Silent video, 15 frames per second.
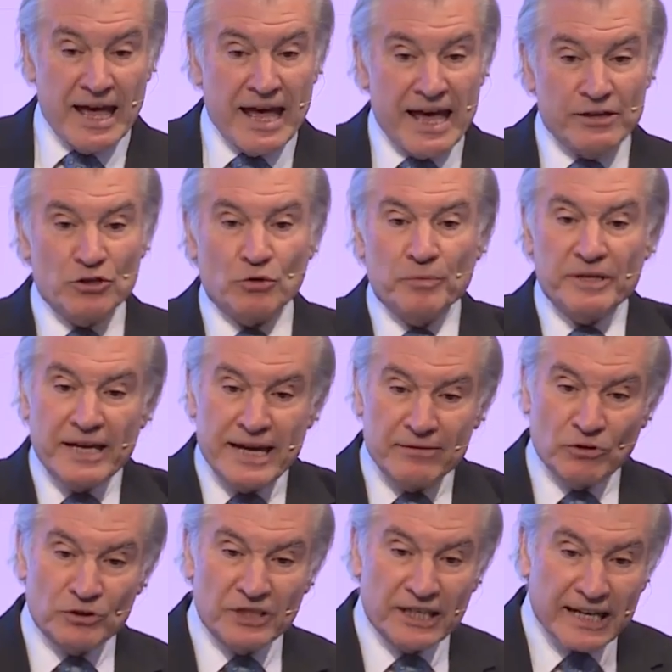You'll be
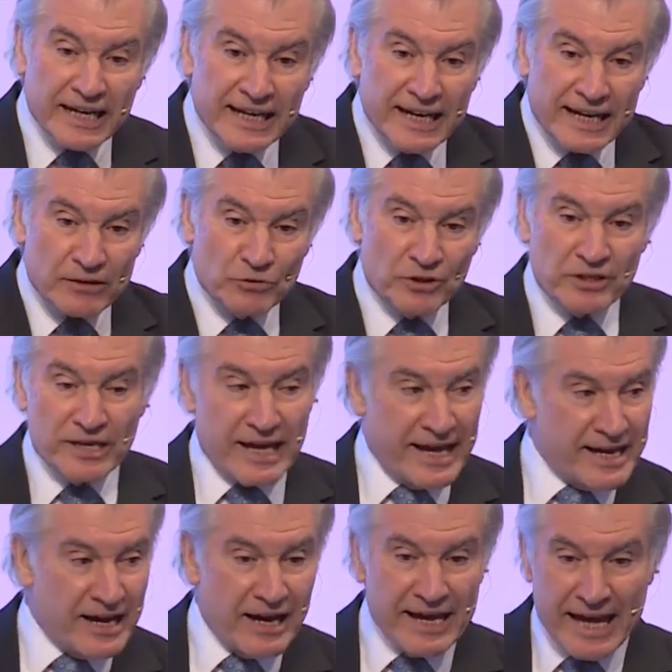able to connect with
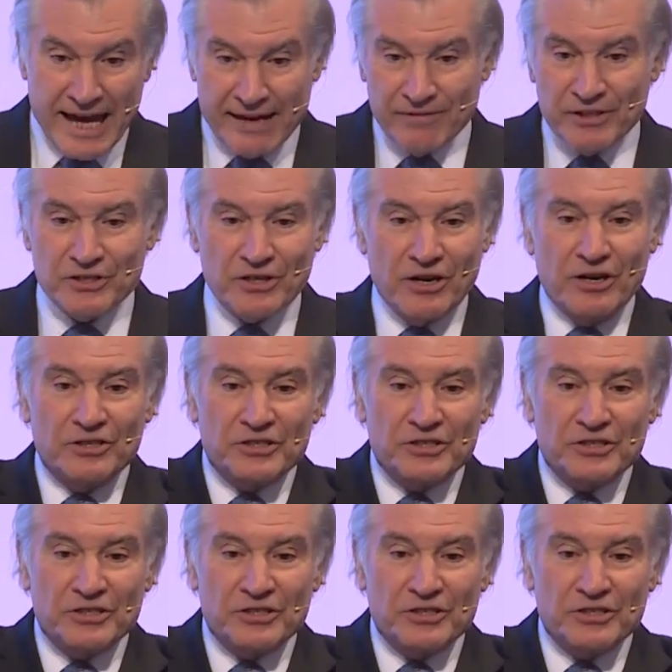AI avatars